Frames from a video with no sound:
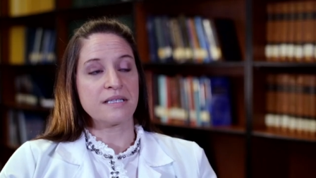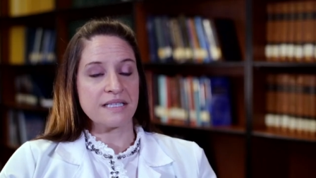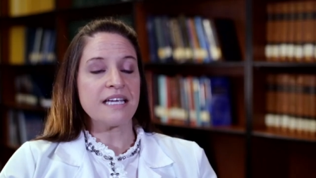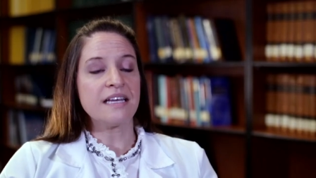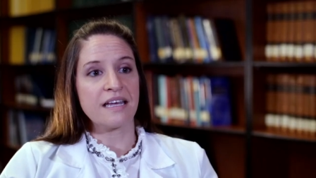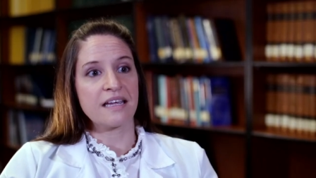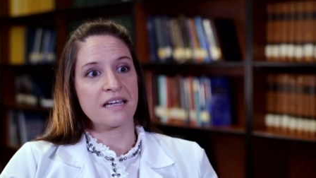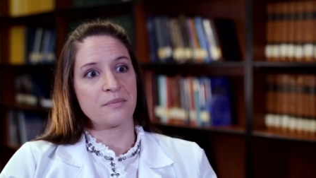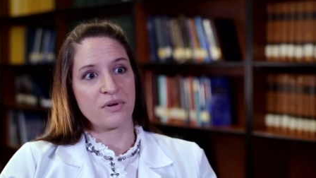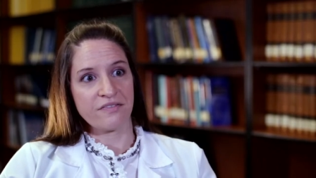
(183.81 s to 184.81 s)

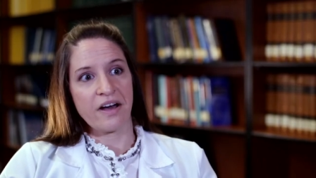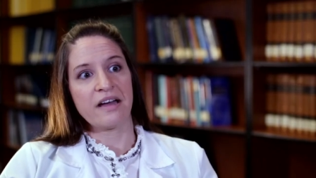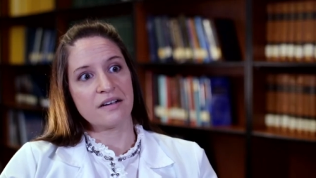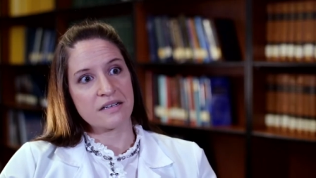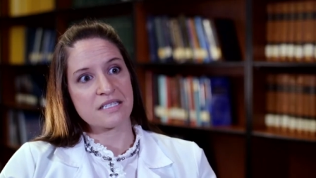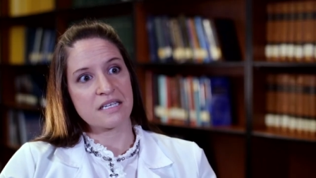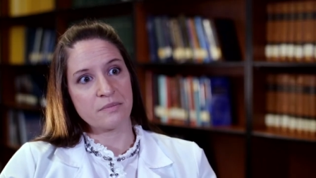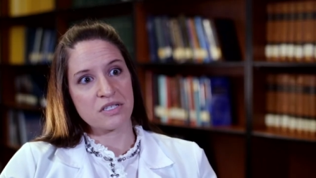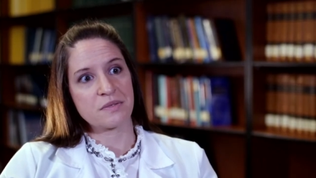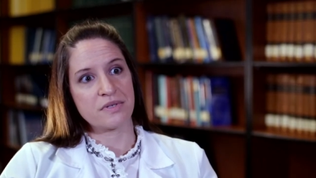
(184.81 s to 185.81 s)
leading providers in
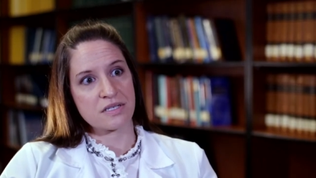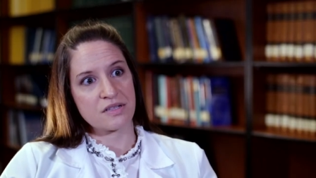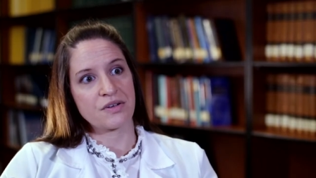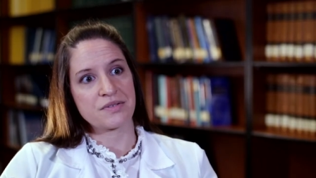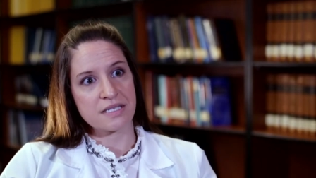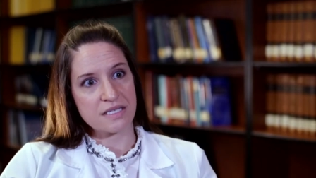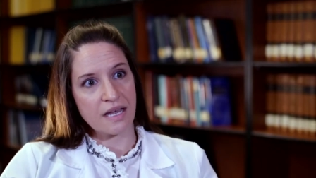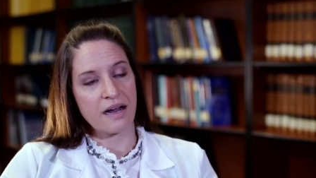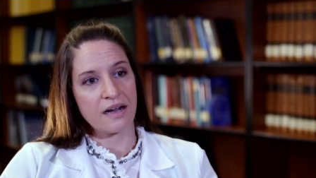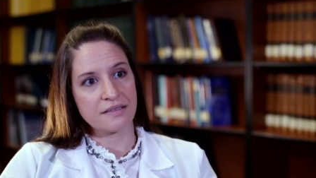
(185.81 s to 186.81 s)
multiple sclerosis
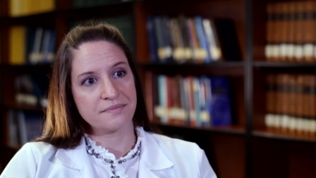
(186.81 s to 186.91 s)
care.